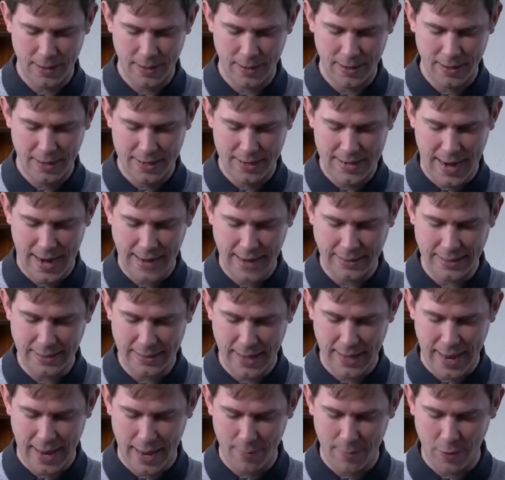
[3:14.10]
Night and
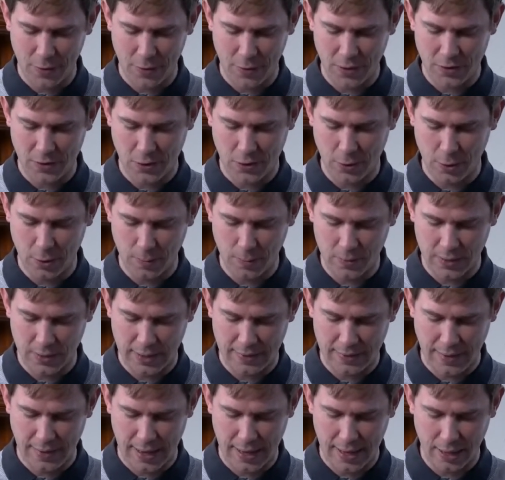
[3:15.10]
day among the tombs and
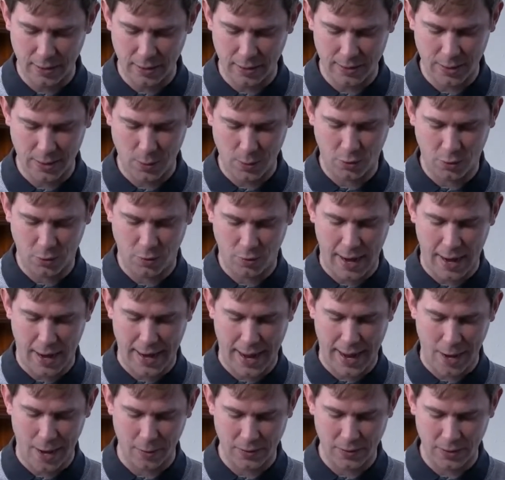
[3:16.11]
in the hills, he would cry
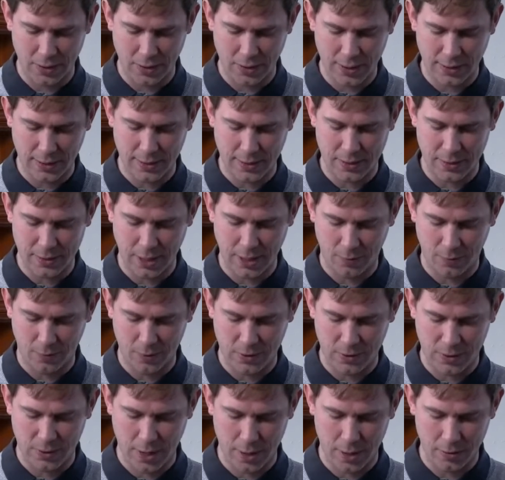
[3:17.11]
out and cut himself
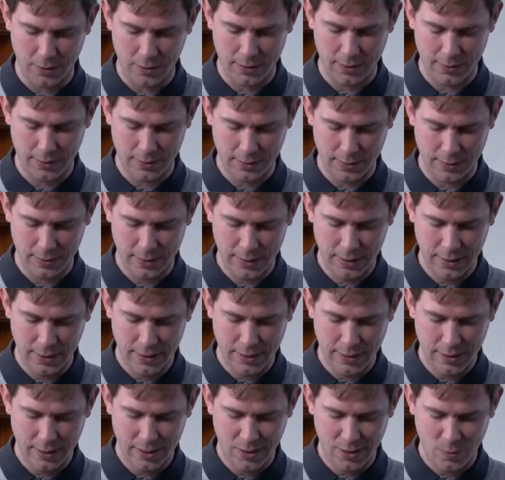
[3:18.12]
with stones.
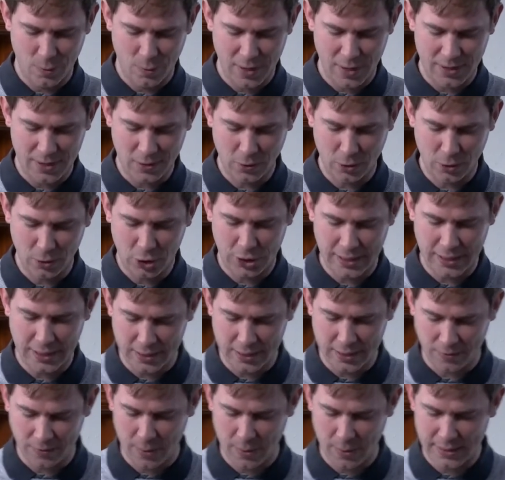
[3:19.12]
When he saw
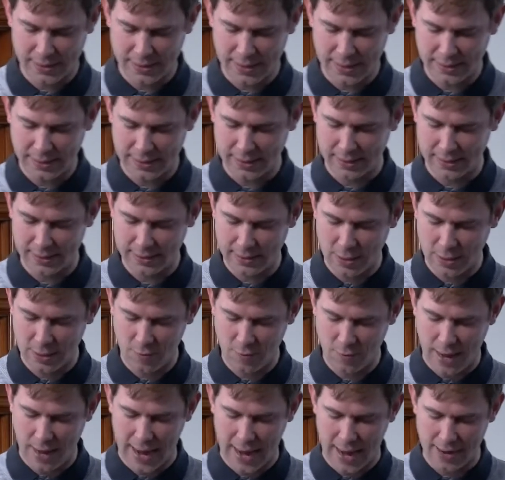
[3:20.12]
Jesus from his distance, he
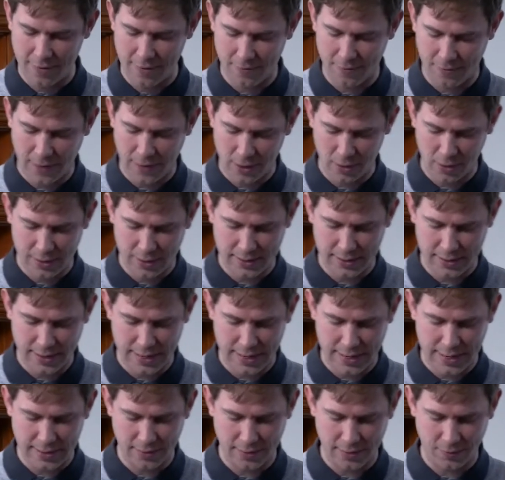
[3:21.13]
ran and fell on his
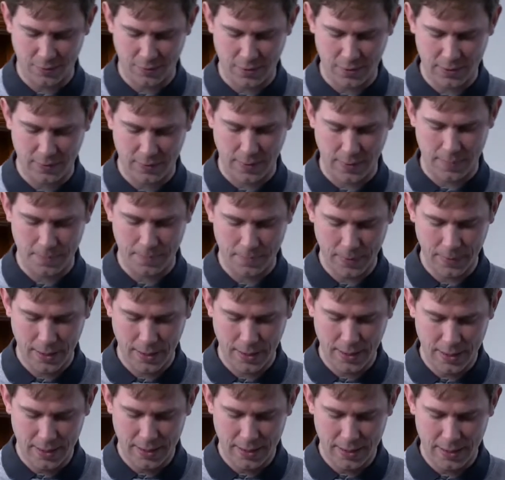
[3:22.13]
knees in front of him.
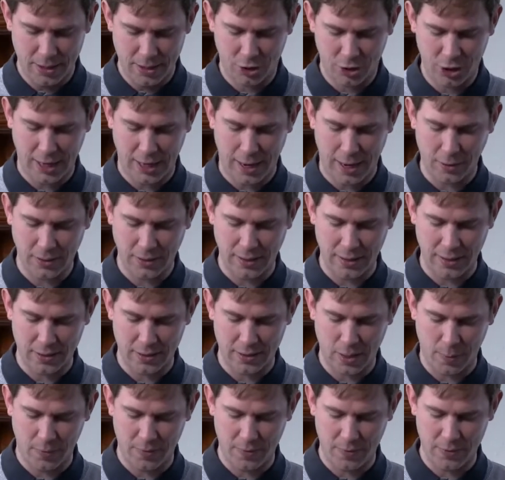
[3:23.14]
He shouted at the
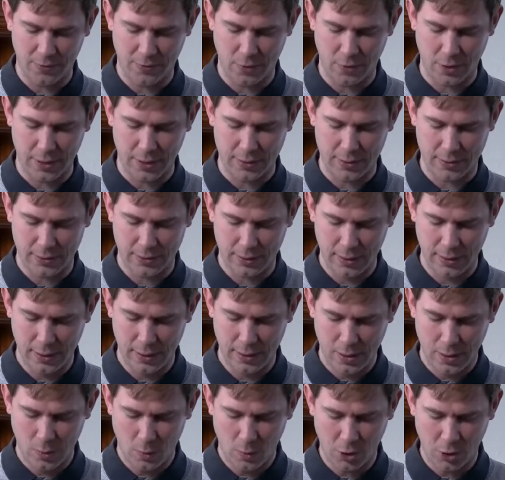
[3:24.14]
top of his voice,
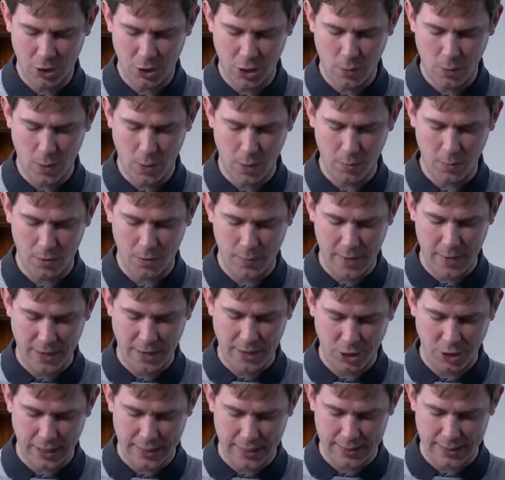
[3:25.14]
"What do you want with me,
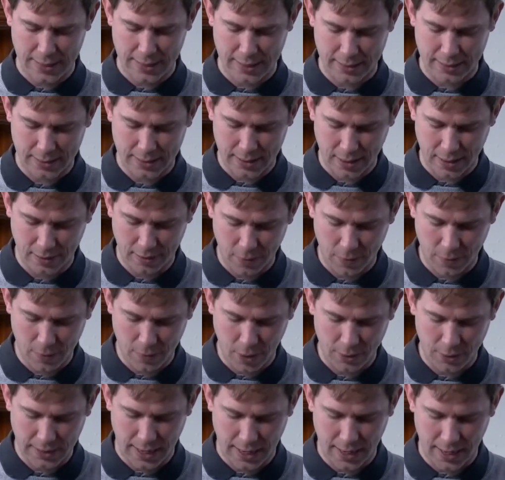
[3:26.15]
Jesus, Son of the
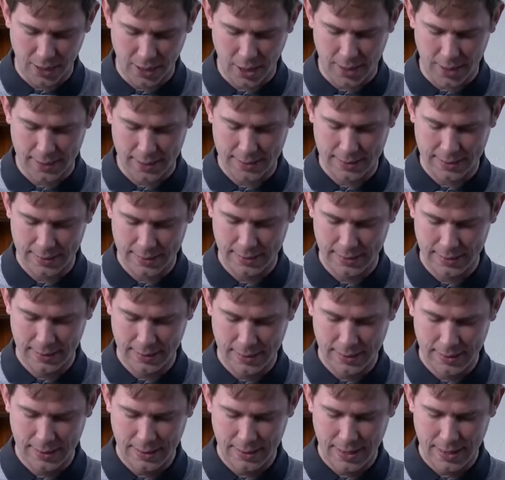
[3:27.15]
Most High God?
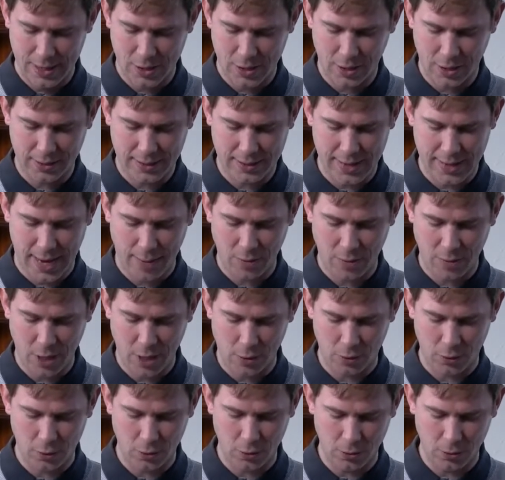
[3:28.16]
In God's name,
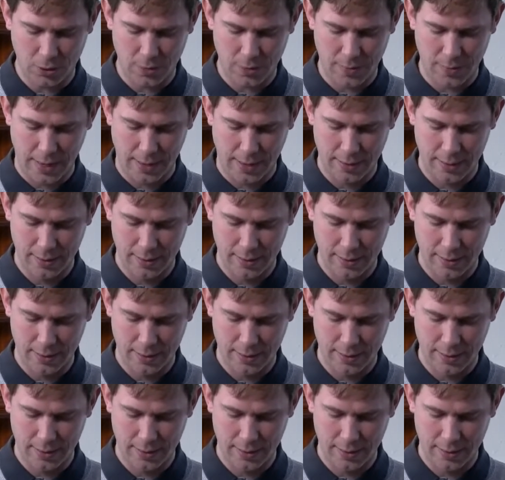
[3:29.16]
don't torture me."